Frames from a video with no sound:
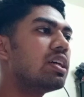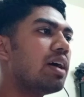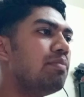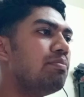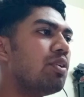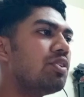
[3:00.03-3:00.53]
the
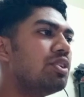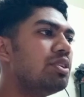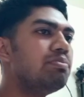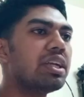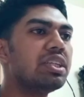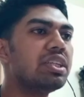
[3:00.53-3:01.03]

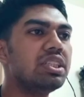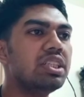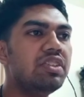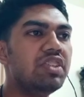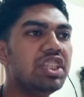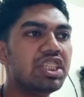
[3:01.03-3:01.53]
gram-positive
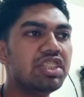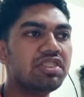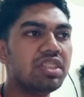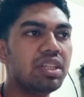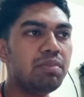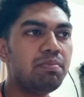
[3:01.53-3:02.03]
bacteria
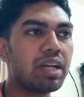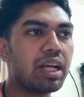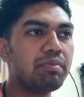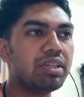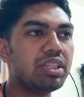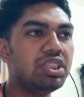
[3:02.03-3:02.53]
retains the
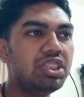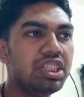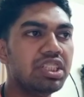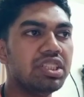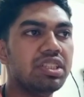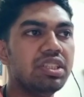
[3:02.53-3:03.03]
primary
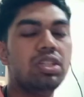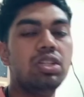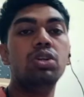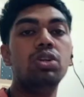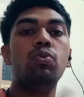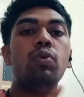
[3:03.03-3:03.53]
stain.
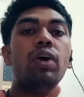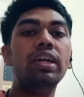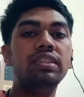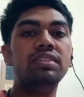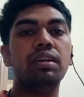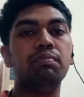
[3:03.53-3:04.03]

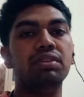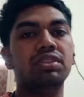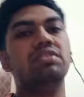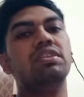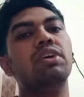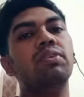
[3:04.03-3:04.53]
Why this
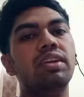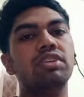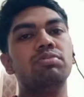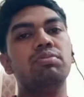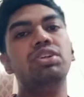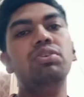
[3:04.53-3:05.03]
happens, I will
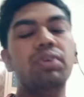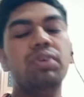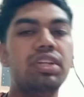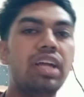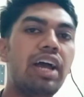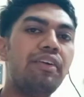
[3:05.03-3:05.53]
explain
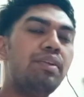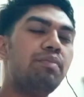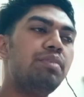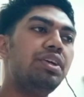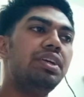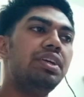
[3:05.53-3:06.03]
when I
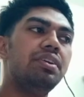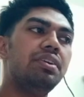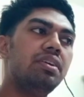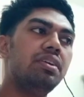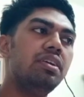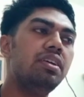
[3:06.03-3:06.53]
will be
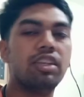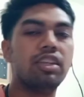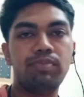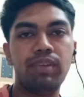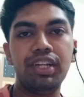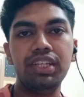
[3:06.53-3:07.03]

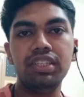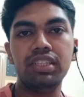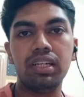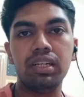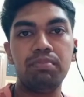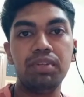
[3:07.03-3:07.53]
explaining
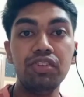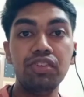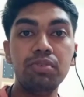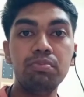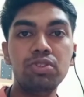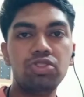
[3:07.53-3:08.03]
the
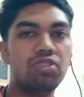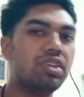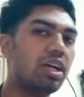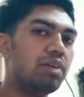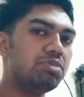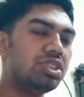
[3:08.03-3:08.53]
principles
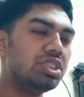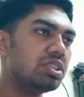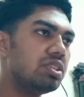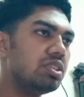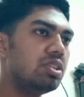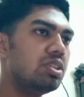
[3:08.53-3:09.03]
of gram stain.
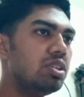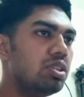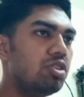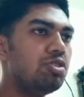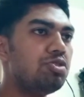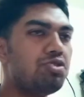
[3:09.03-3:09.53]

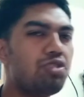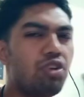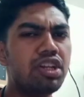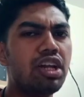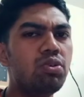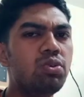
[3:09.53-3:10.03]

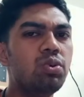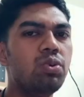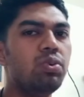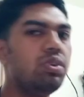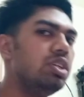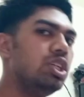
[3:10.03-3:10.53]
For now,
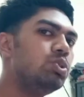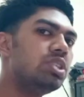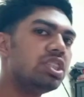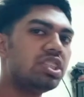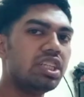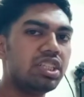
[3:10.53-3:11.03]
you
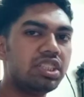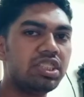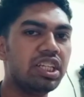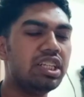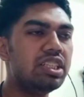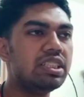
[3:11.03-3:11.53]
just
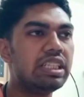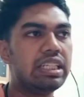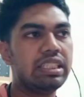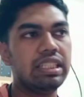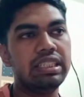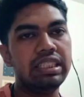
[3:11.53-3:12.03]
understand
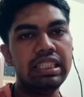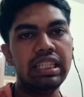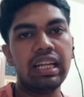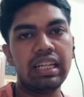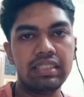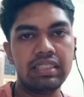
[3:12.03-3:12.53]
that the
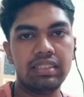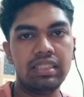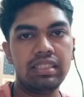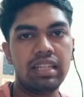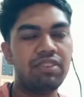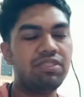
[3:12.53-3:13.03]

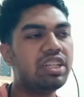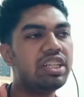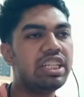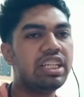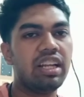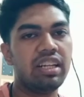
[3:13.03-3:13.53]
decolorizer, after
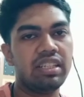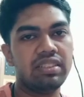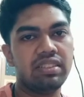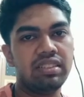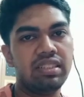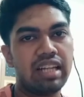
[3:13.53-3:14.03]

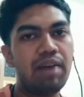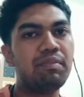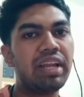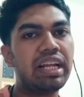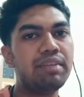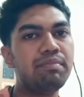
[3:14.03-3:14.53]
decolorizer,
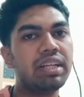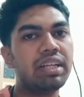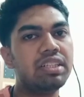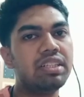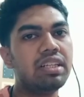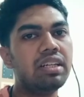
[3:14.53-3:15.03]
gram-negative
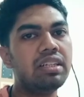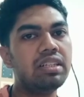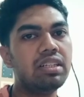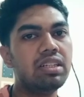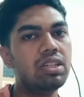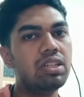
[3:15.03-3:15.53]
bacteria